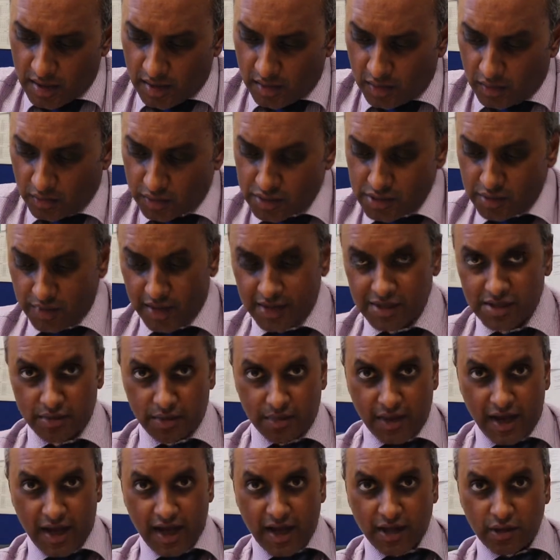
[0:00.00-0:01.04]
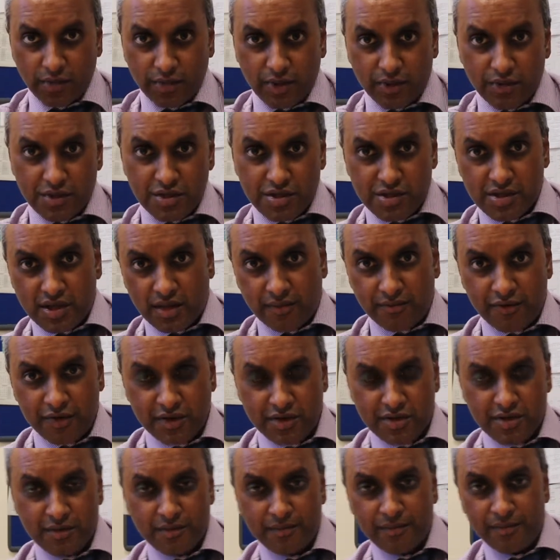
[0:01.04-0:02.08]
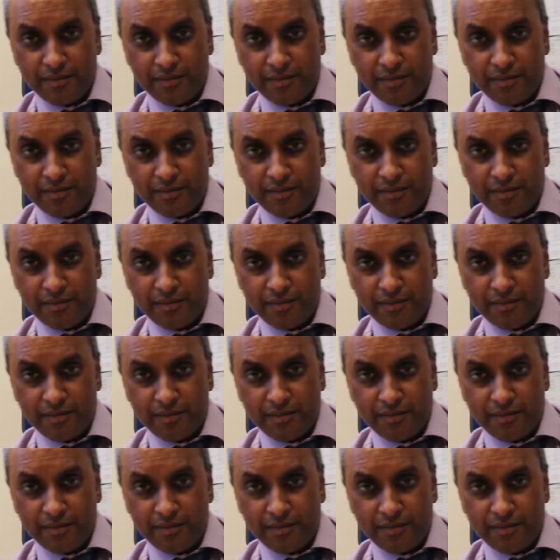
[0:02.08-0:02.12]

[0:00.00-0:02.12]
Also ask them about elbow discomfort.